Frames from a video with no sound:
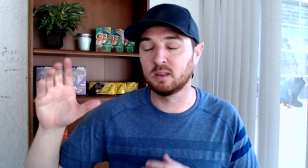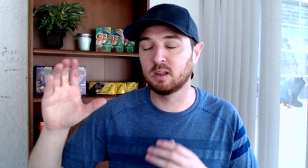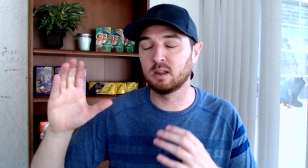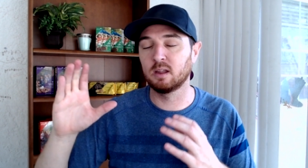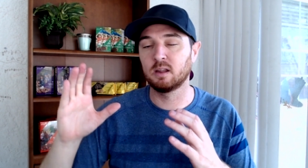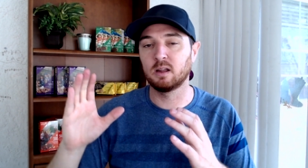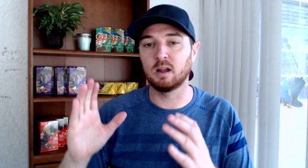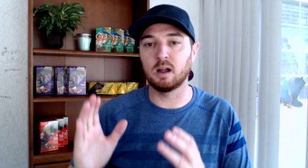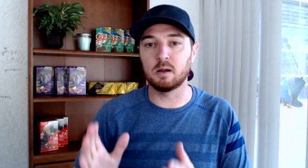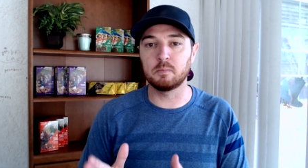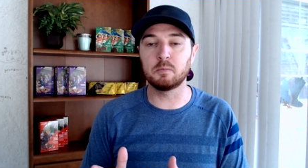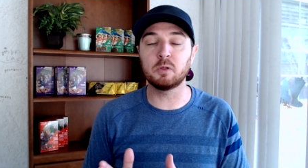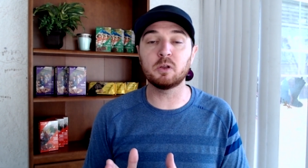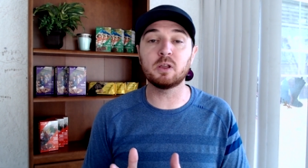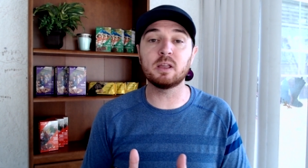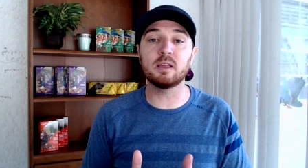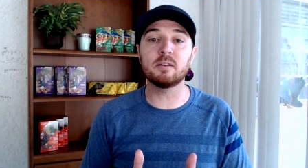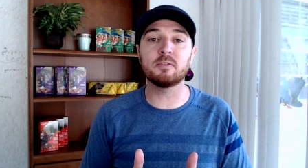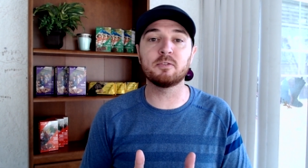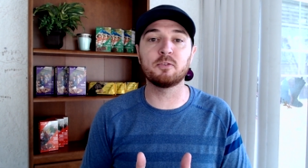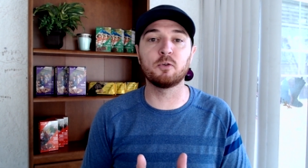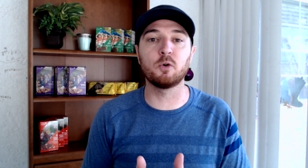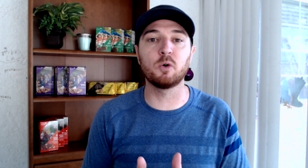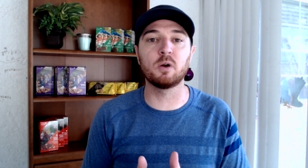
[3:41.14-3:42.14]
I'm looking
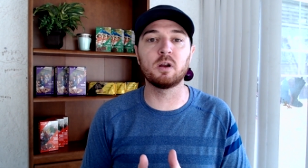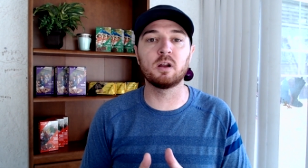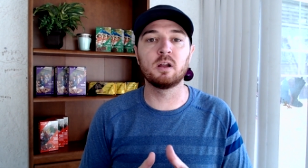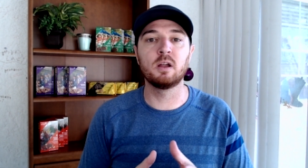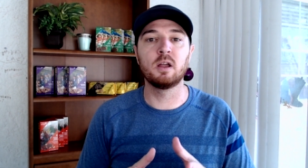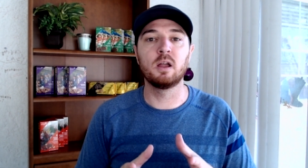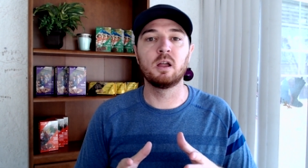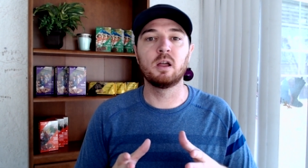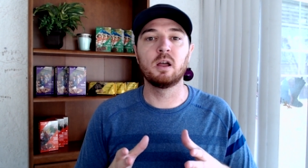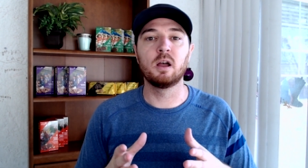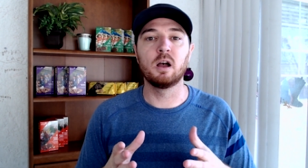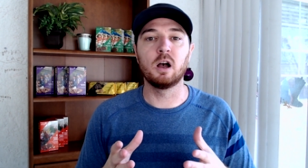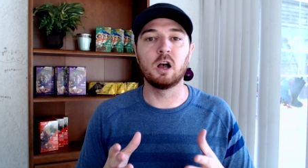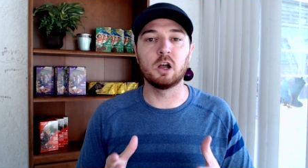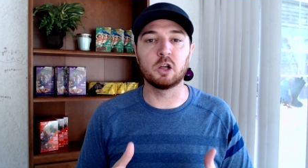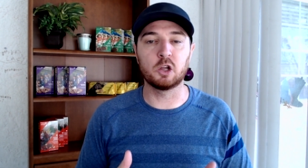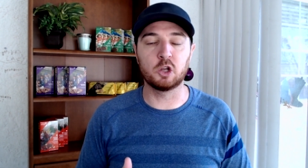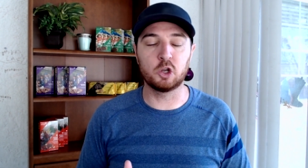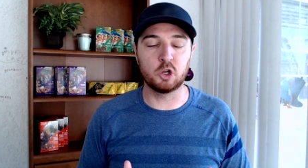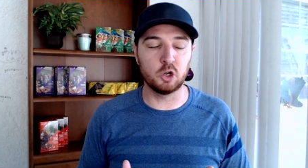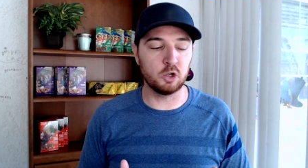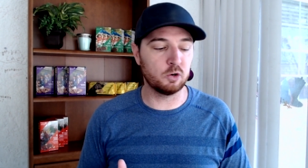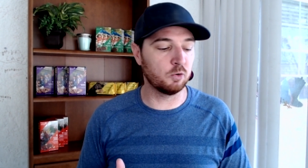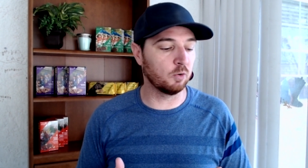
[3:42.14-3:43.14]
for a
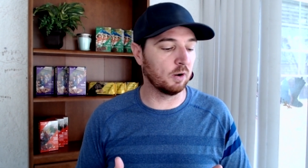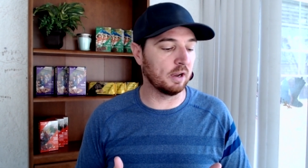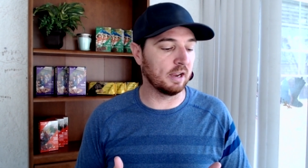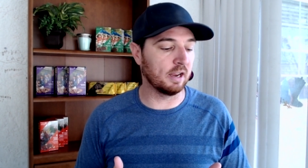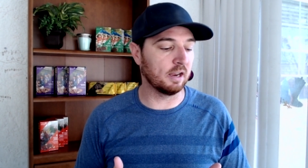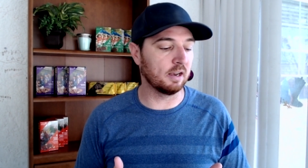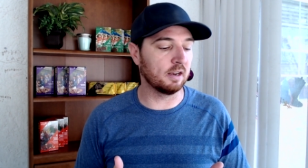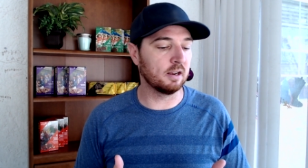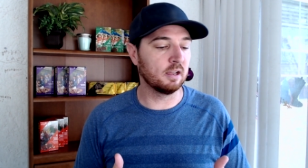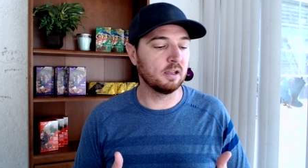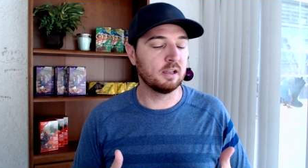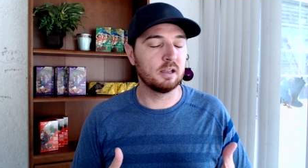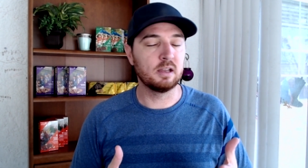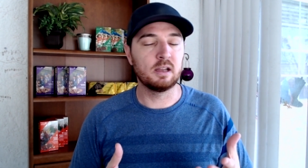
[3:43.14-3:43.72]
good read.